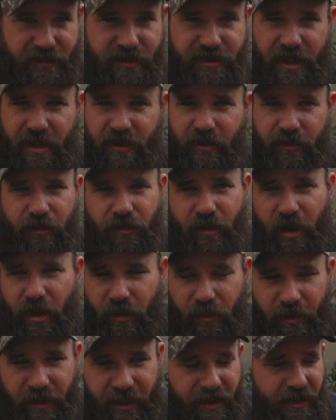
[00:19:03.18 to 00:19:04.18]
this channel
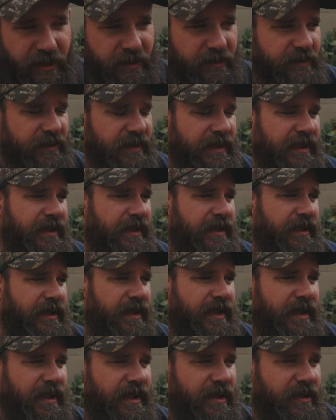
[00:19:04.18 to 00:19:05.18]
growing and
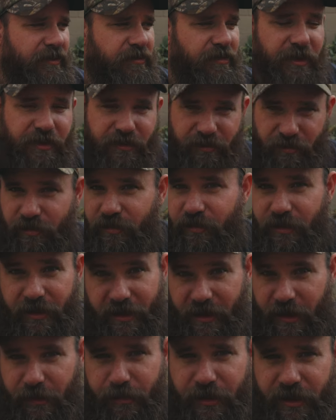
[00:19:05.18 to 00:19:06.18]
uh, we
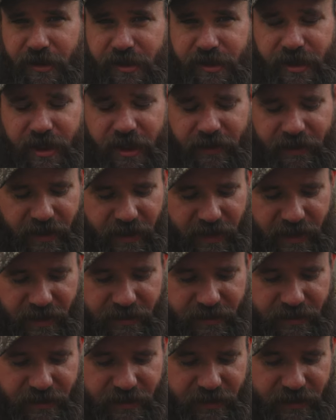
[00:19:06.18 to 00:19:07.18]
really appreciate
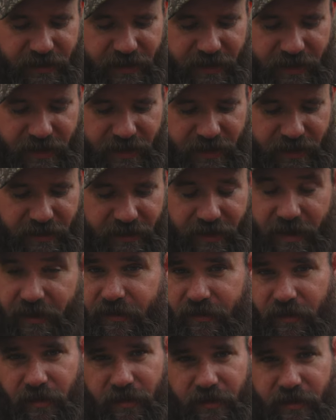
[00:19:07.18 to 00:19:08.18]
that. And
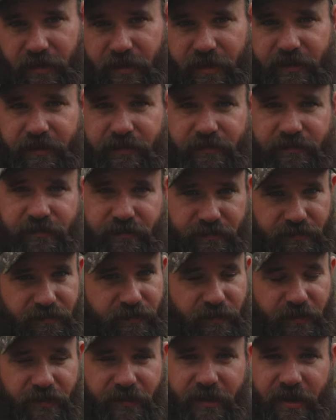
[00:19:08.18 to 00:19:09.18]
that's going to do it.
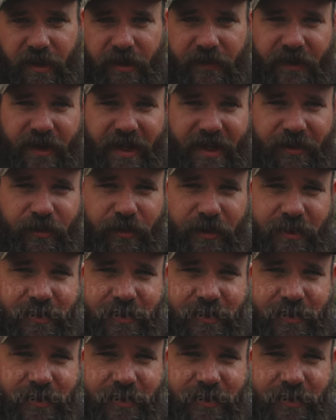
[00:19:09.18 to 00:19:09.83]
We'll see you on the next